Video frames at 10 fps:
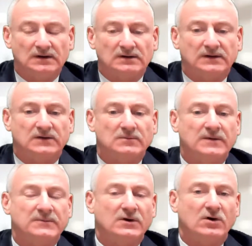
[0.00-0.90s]
Like they
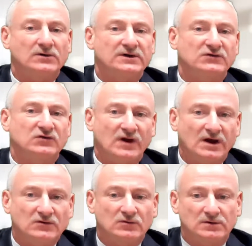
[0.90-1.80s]
might be called a
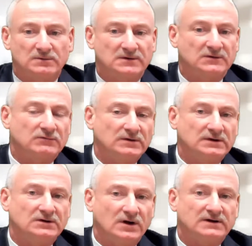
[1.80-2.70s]
change order when it's
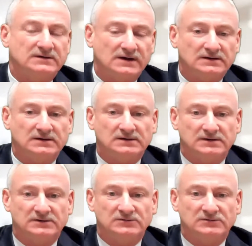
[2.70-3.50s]
really not technically a